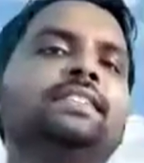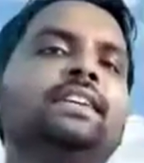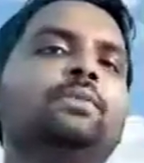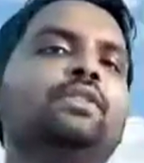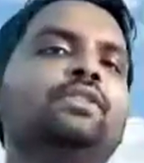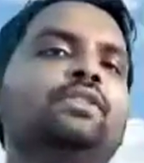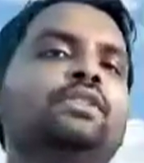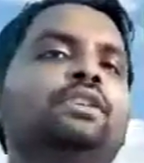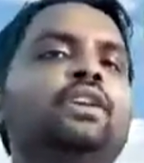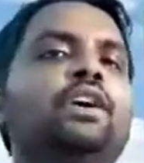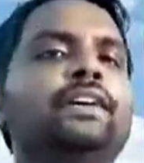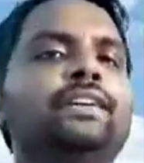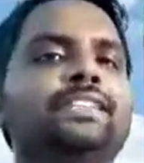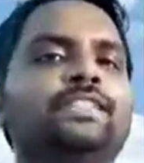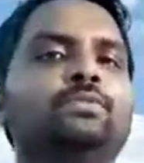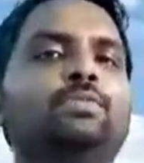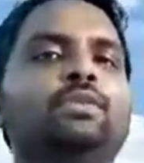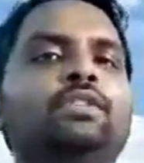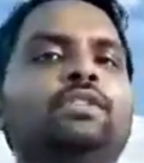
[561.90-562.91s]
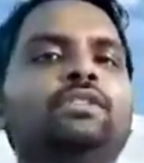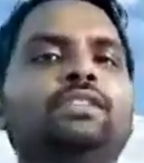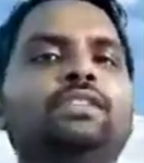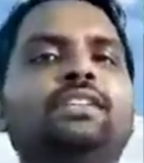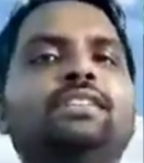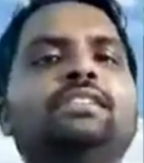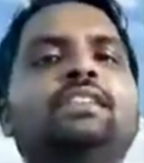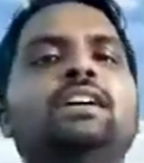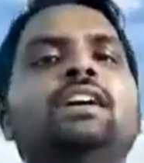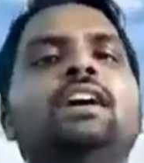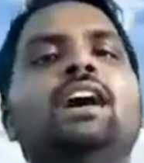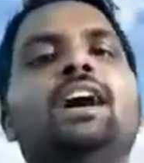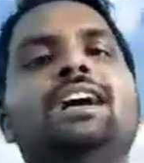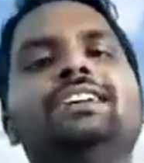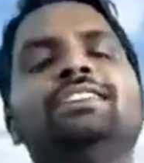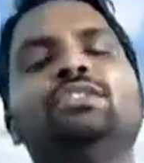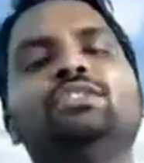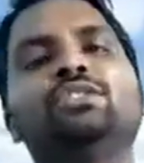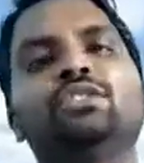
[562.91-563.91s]
about noise pollutions
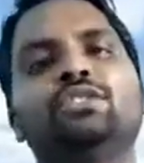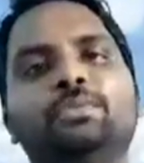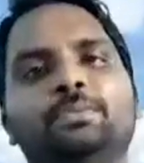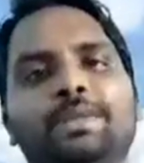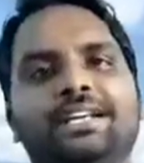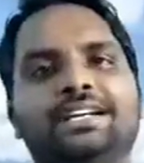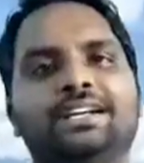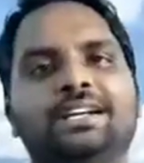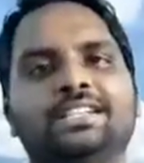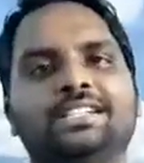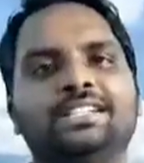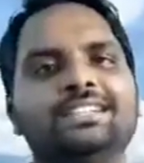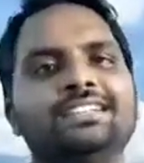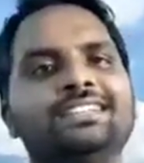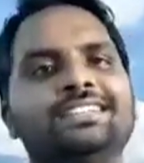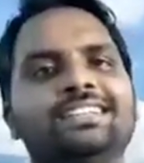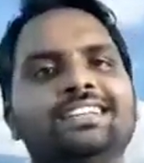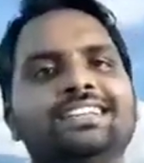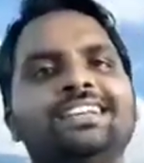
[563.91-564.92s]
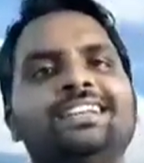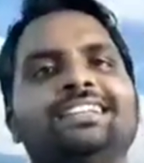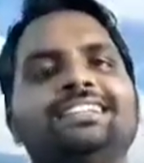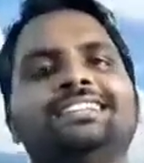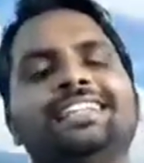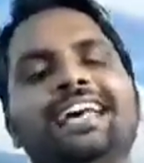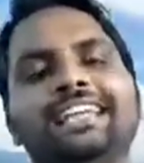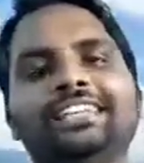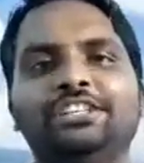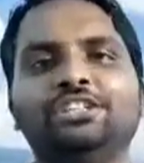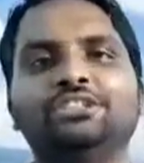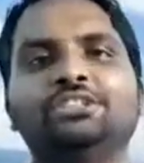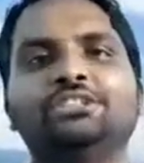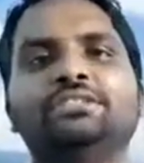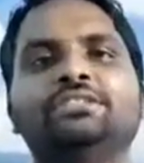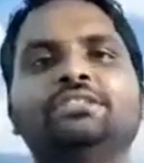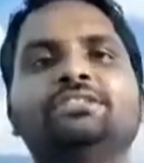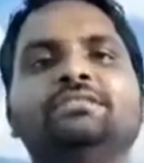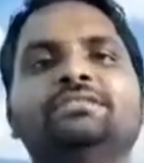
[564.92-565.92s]
and those precautions. Thank you.